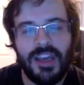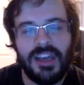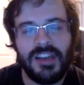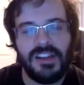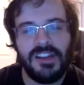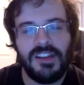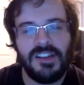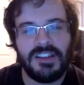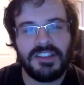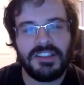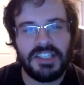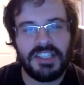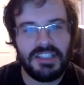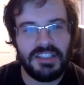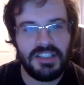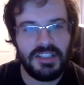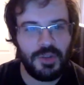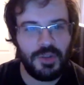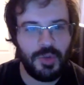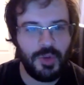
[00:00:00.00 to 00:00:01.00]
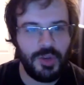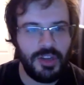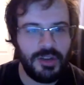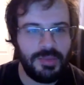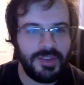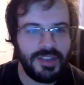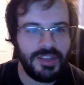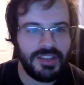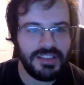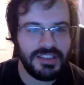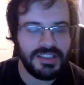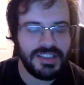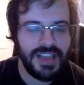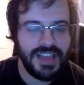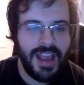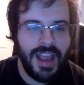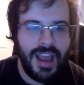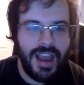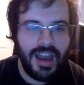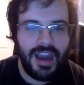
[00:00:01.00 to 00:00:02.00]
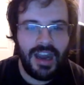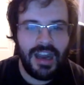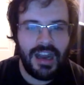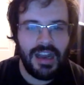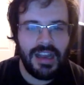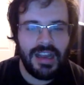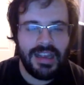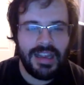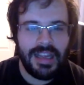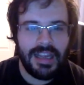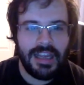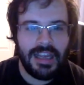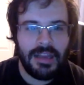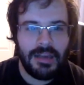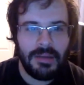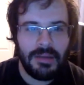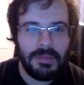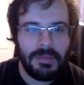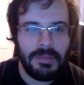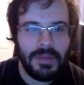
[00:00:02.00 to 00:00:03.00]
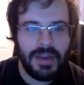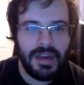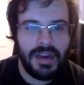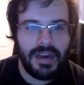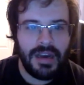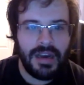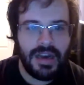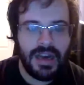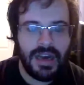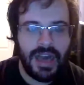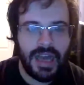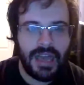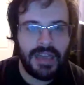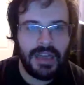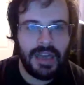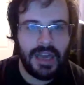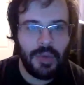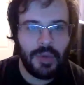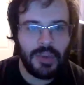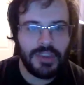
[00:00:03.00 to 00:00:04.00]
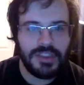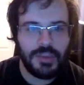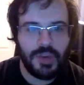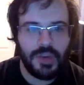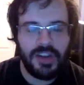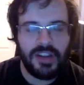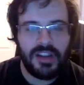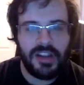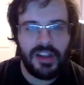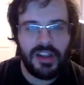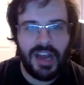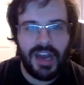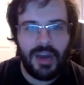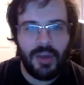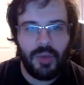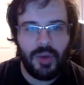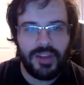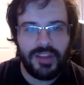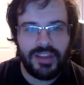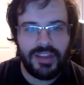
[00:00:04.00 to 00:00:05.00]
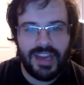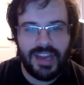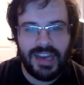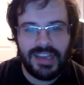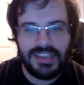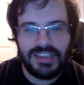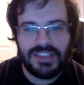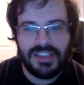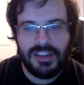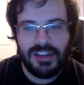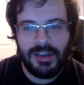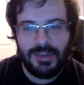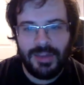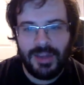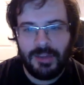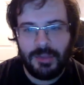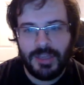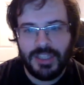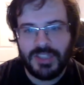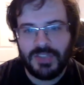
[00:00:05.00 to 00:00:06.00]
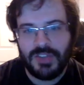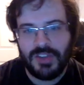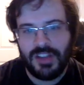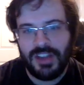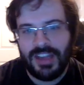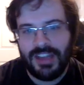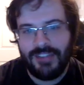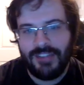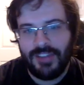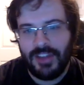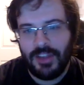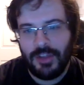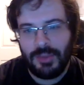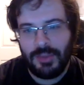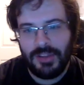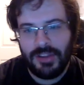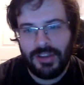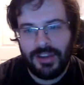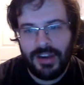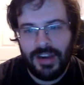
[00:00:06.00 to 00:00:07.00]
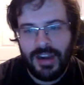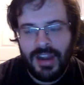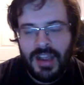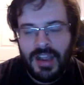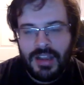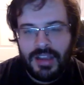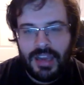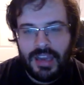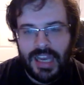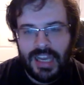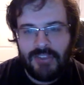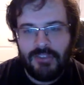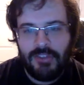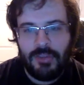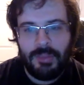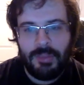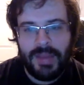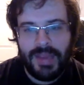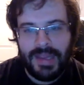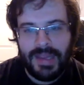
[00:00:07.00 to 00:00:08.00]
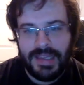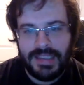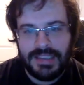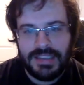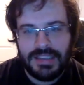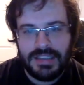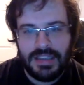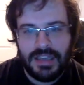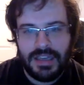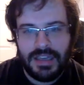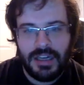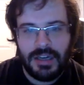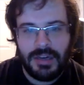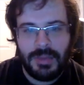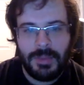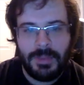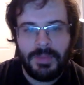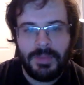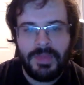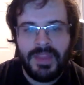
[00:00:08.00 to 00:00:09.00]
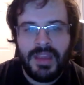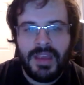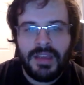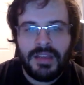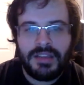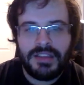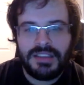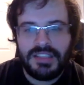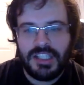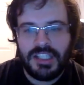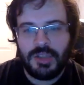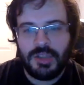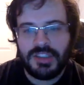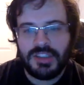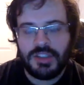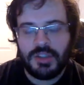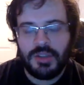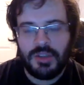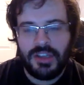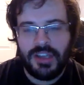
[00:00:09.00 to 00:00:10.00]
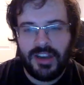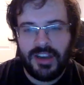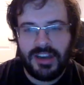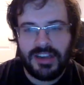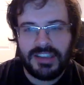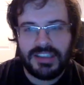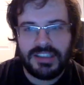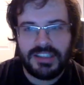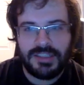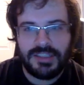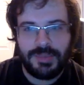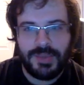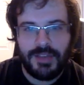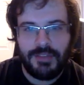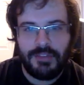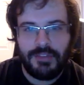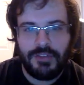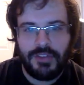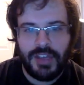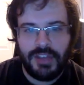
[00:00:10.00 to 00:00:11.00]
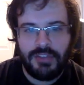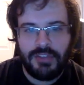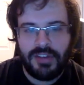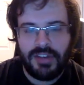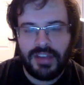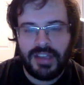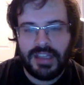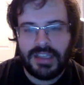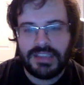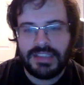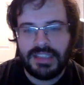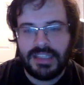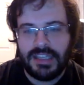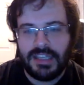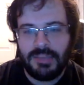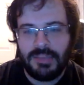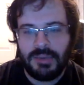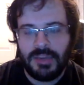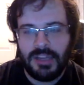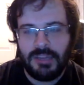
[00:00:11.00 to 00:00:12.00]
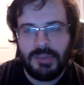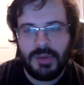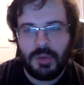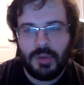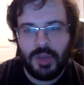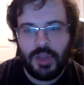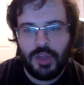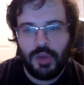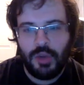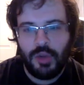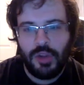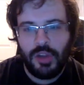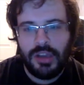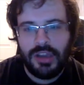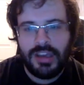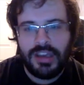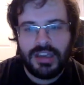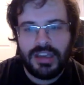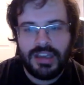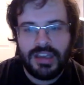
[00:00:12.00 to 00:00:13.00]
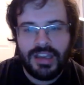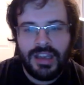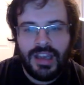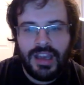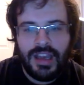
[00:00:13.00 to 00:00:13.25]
had a little exchange on Twitter because I wasn't aware of what the odds are. I'm not much of a line value player. Kind of amazed to see Chris Gutierrez this big of a favorite against anybody. But when you look at